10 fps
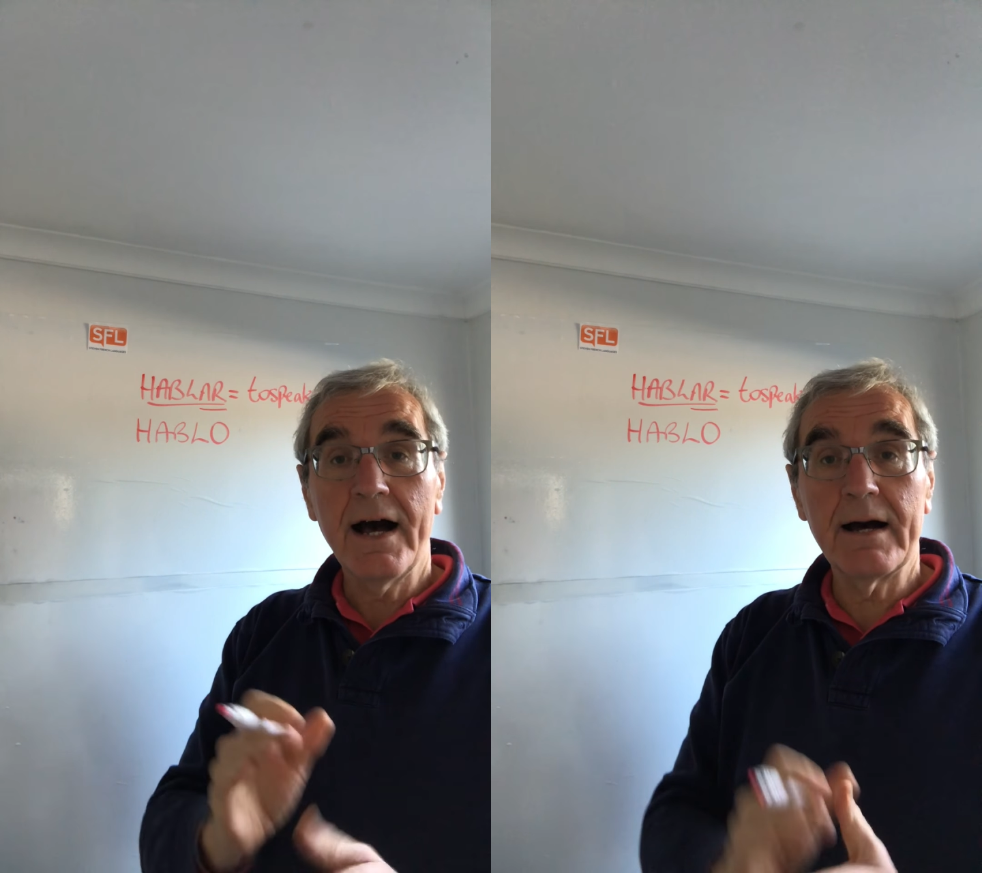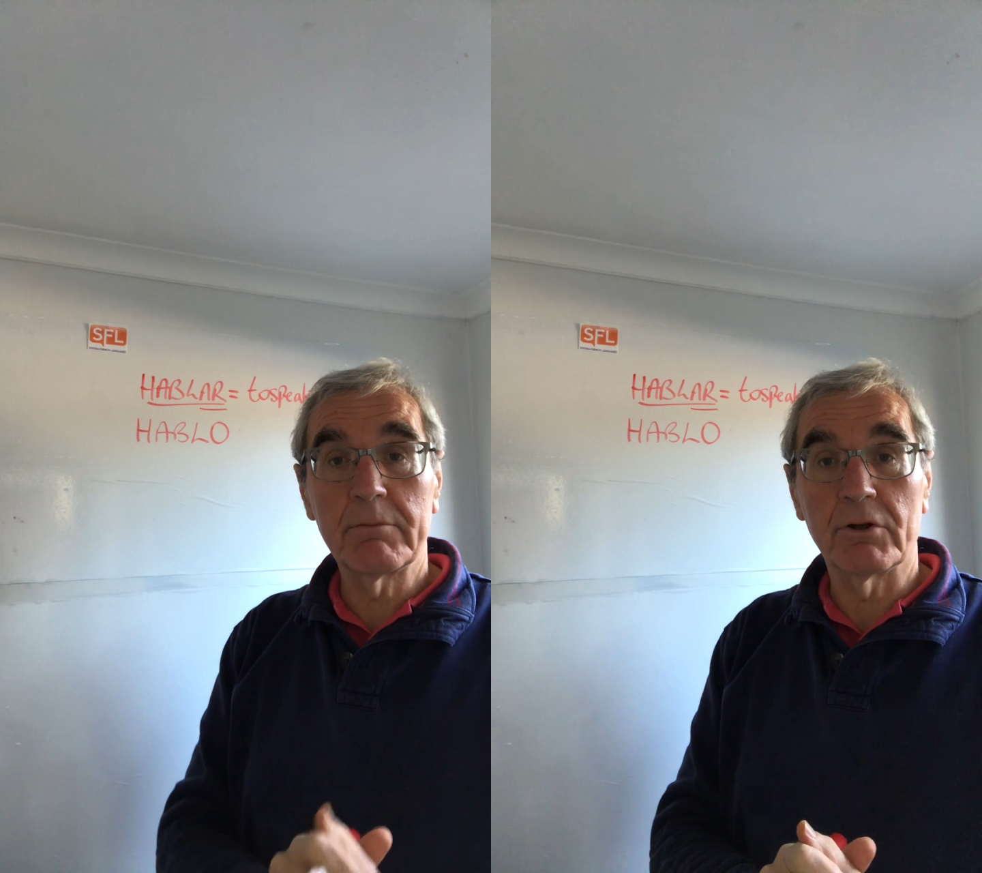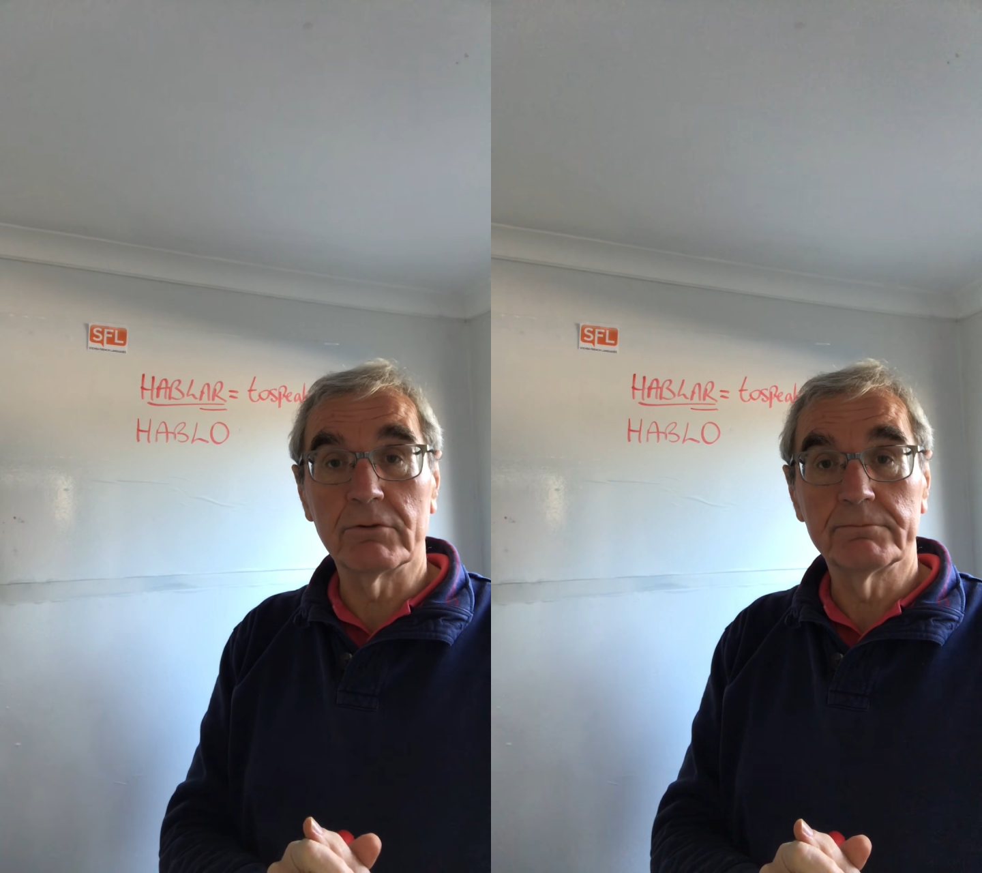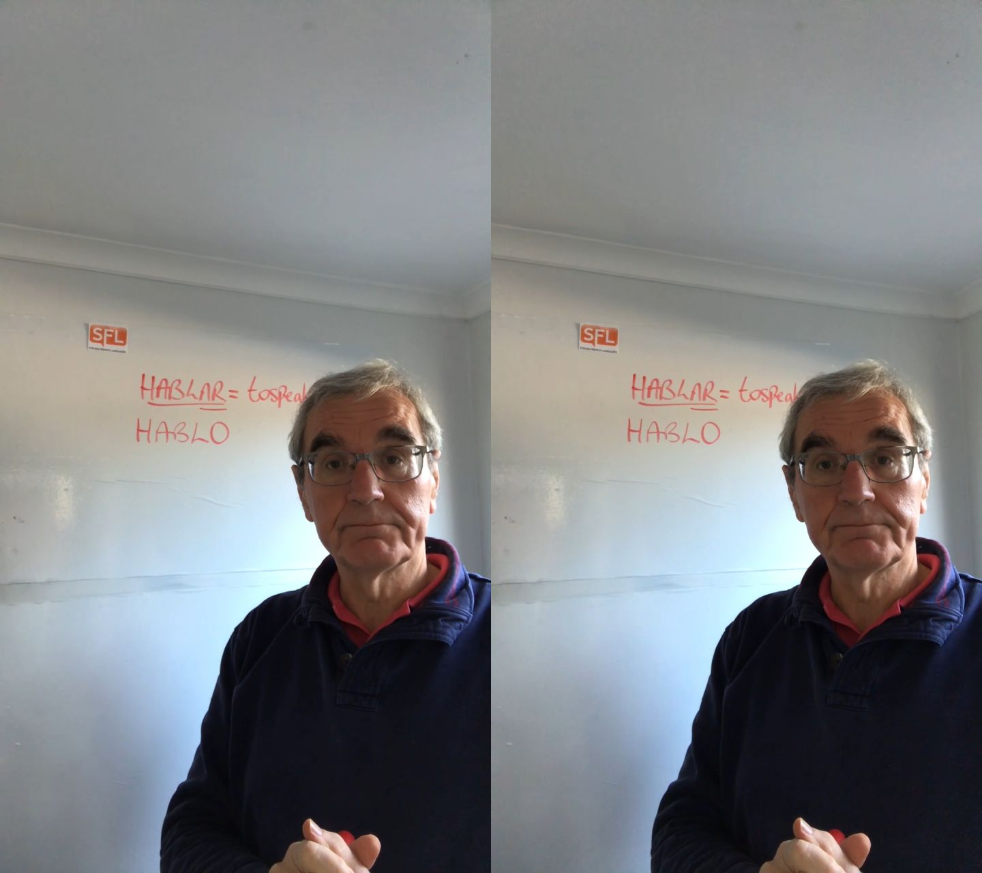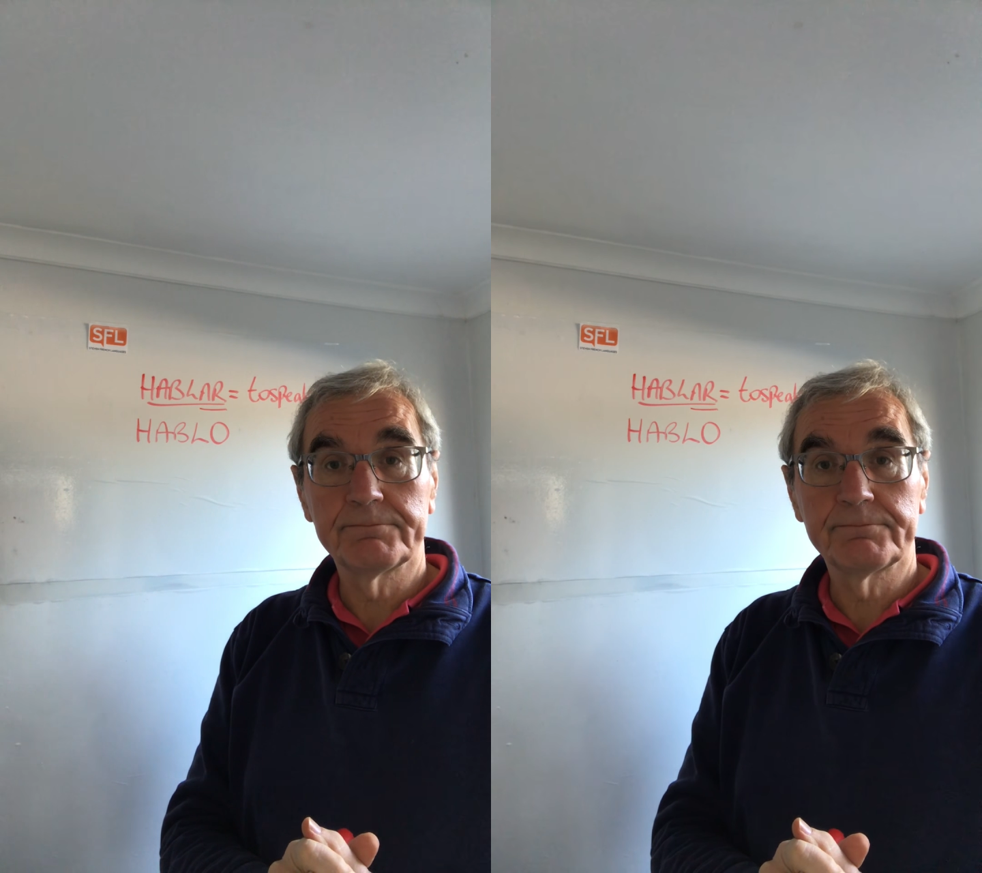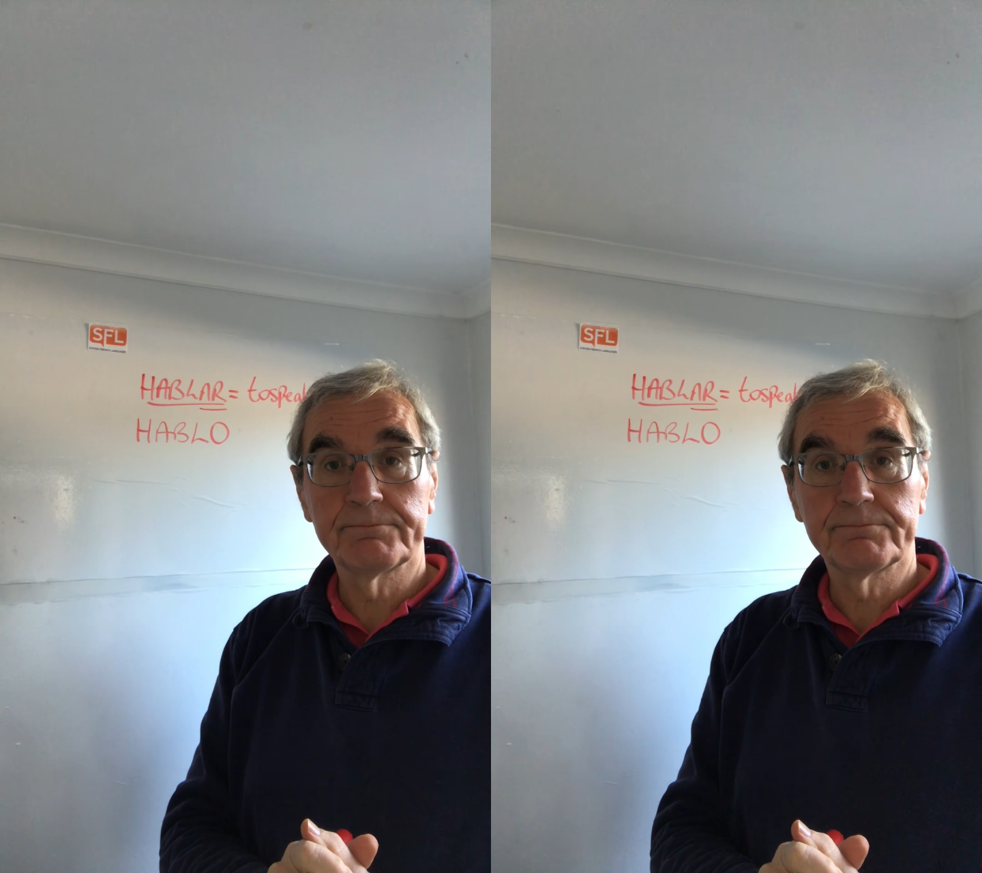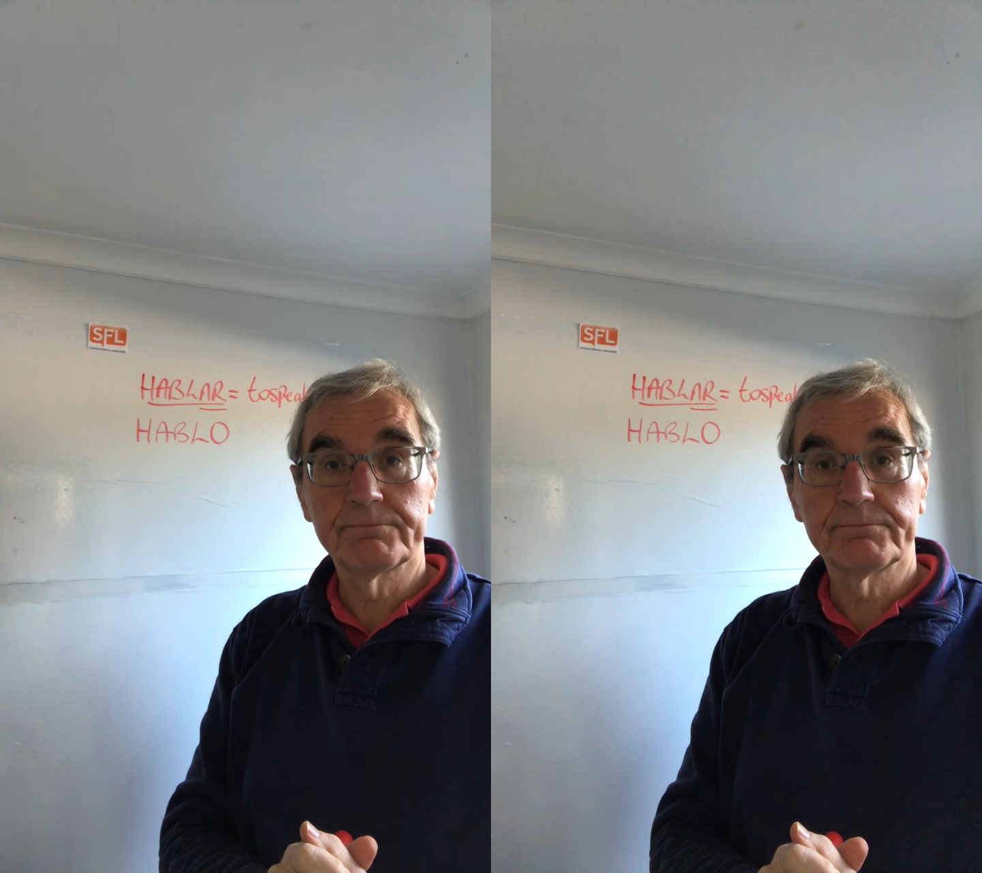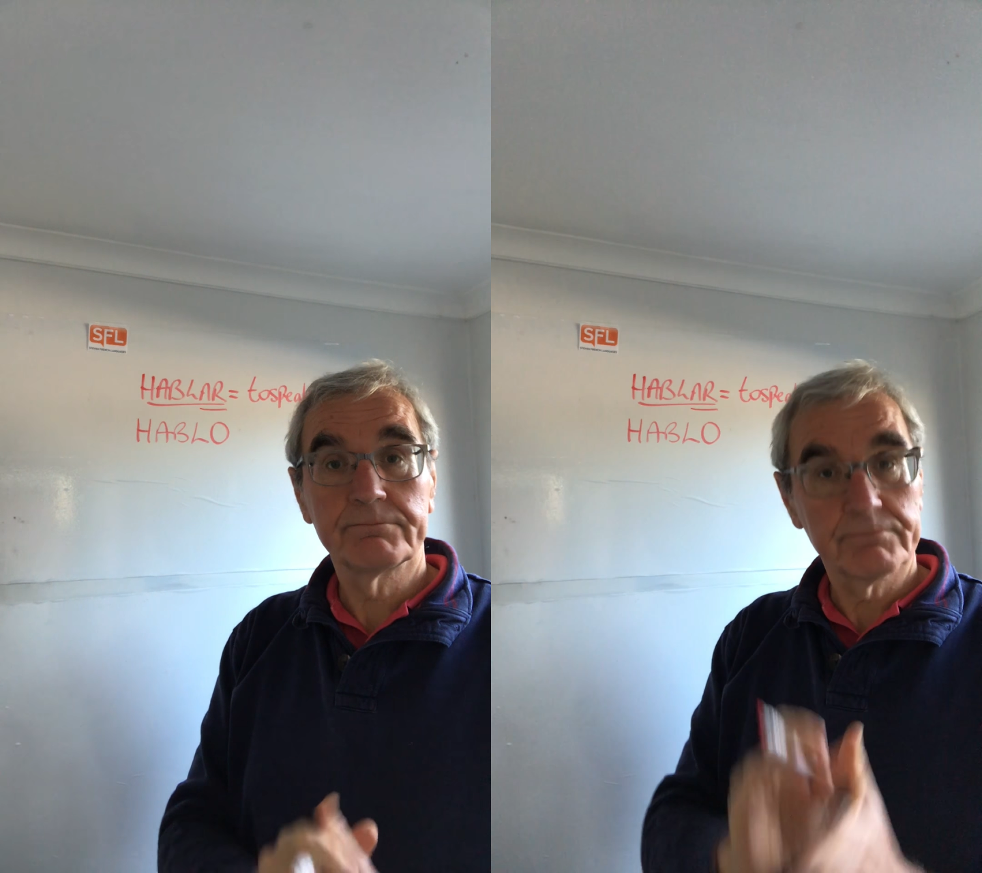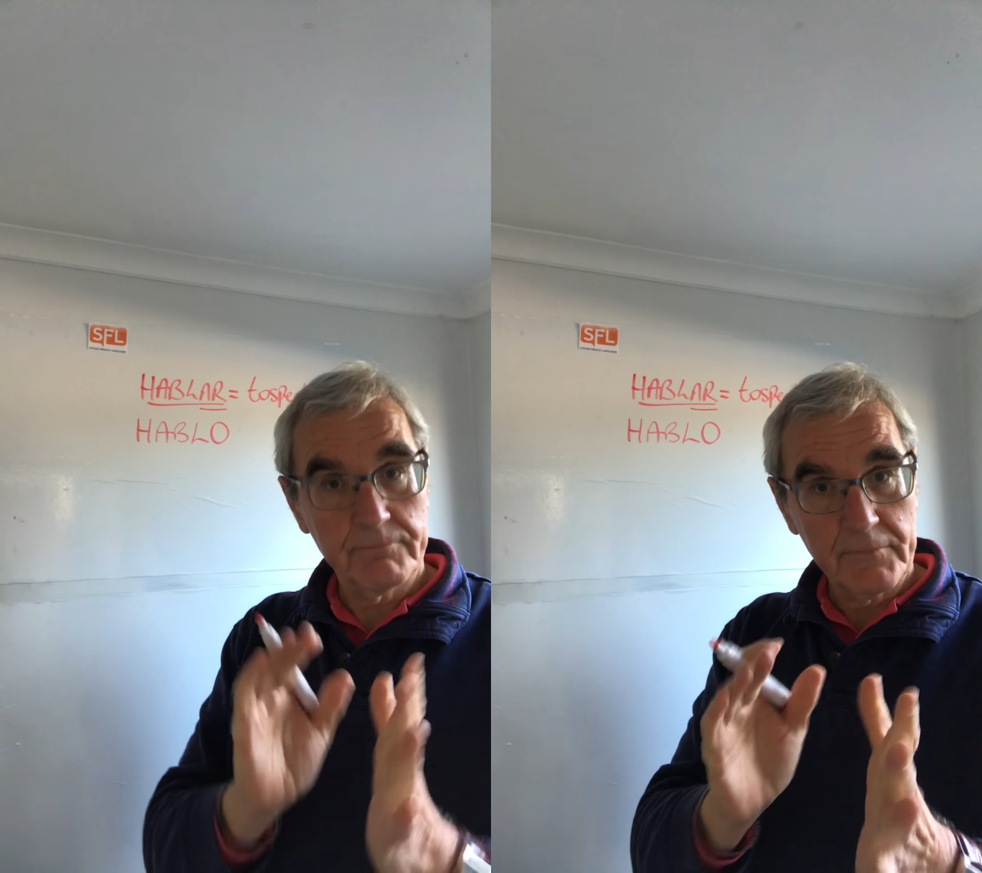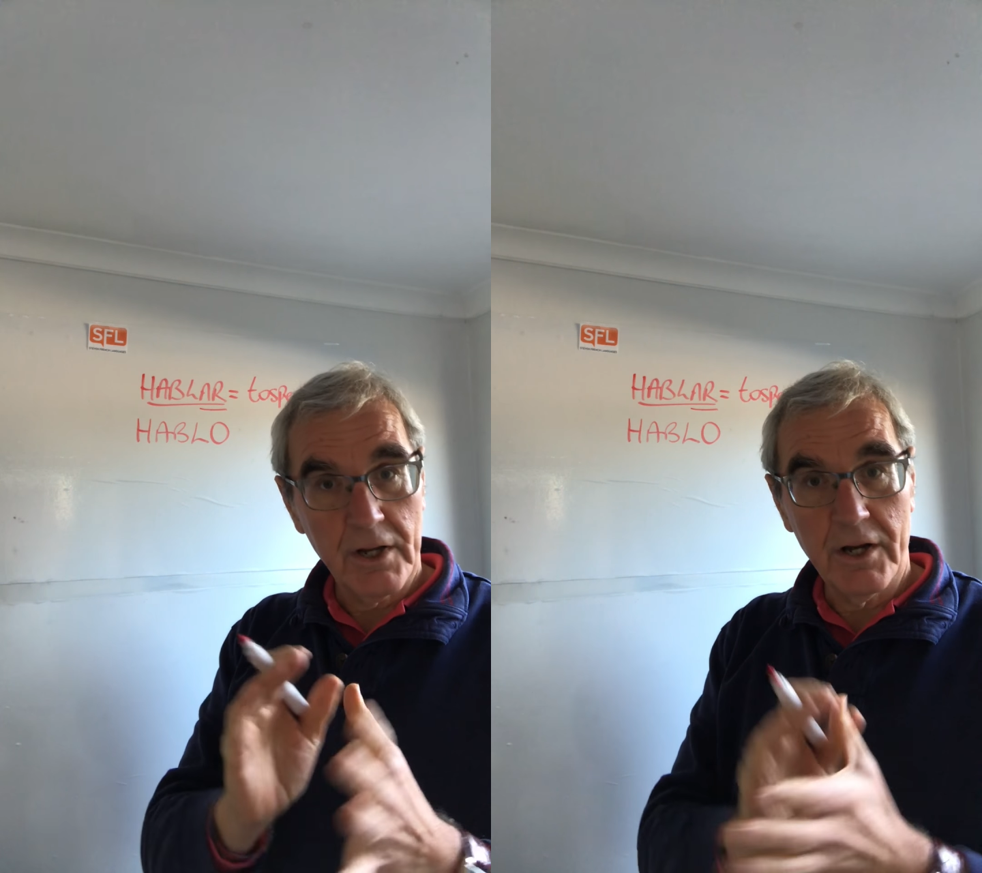hablo.
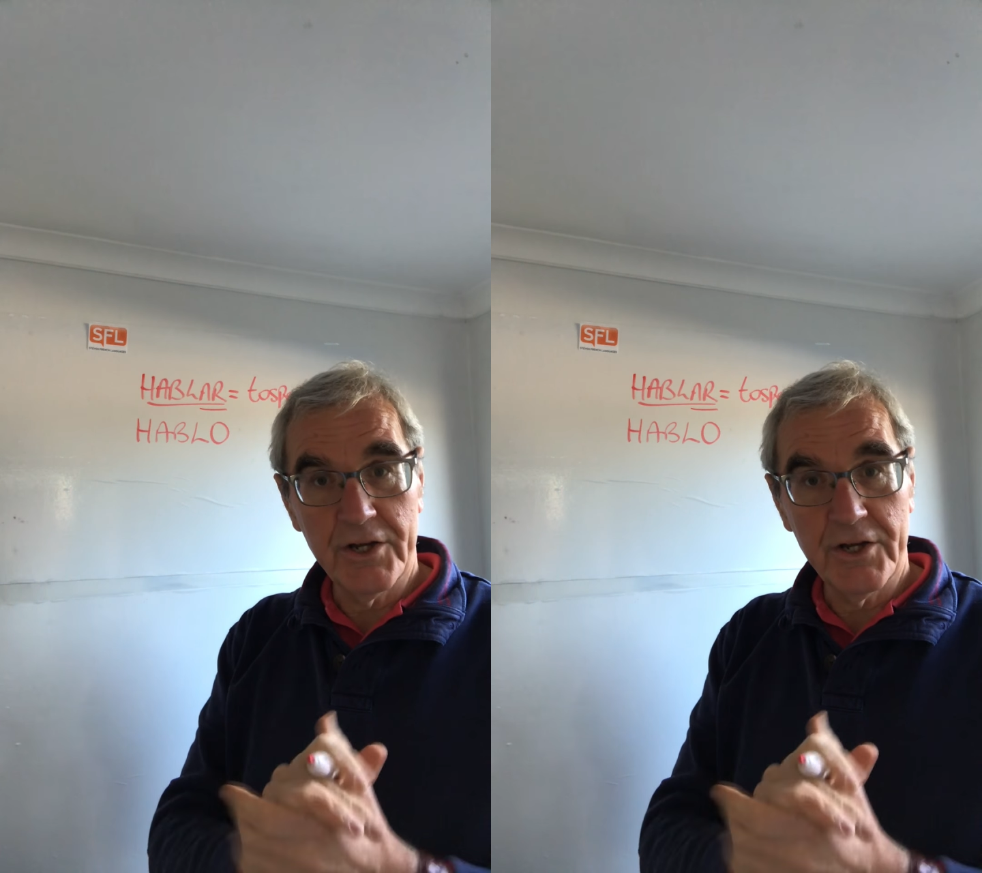I